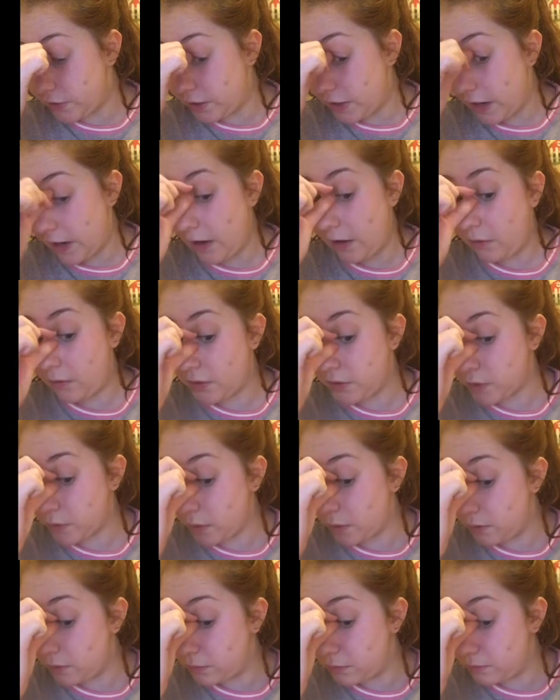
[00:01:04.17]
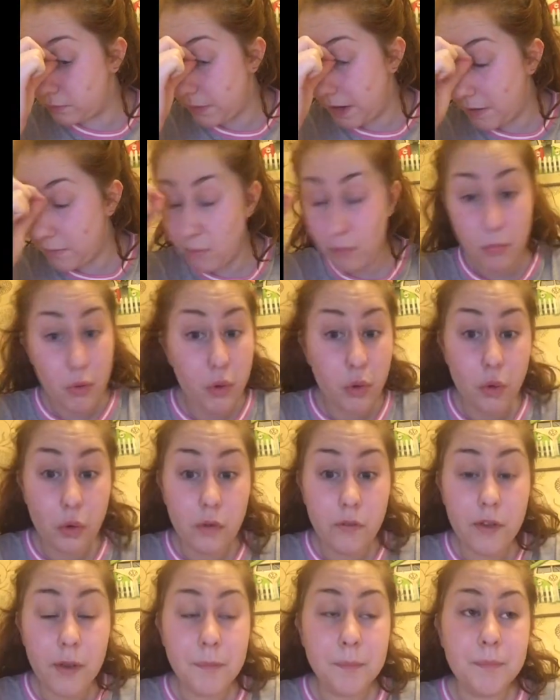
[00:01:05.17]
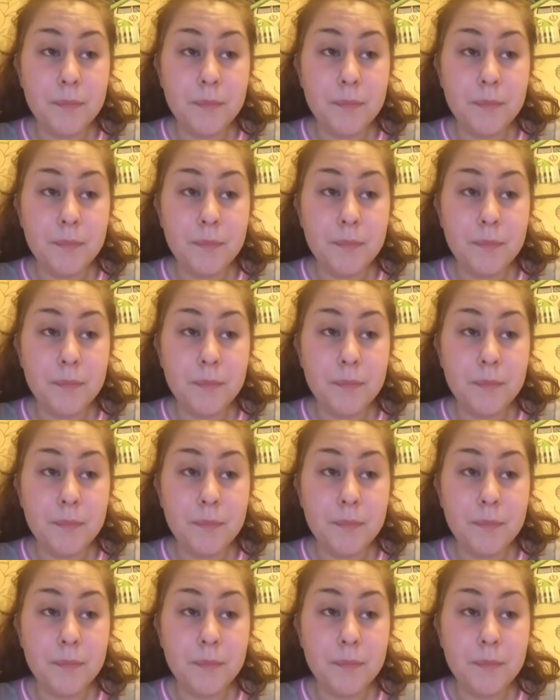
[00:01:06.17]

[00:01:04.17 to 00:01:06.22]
on how a squirrel might move,